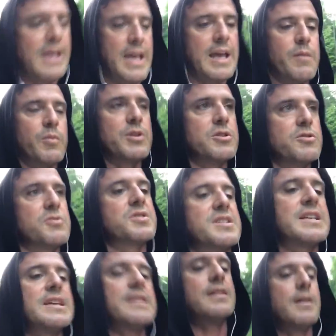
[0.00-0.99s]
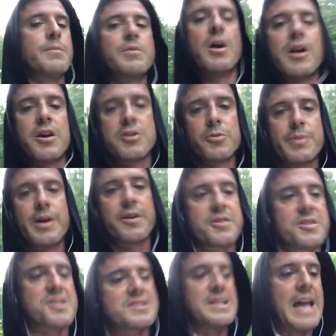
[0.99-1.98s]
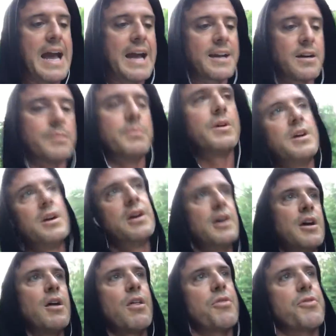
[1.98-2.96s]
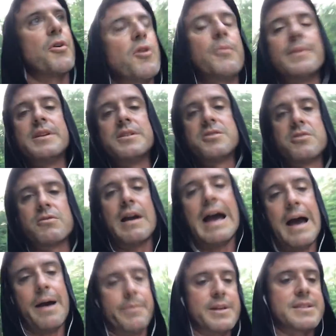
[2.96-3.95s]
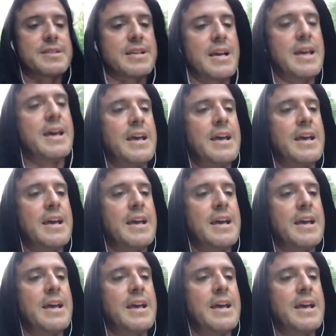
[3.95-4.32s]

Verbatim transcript: And when you see them, you'll be able to snag them, throw them into your habits,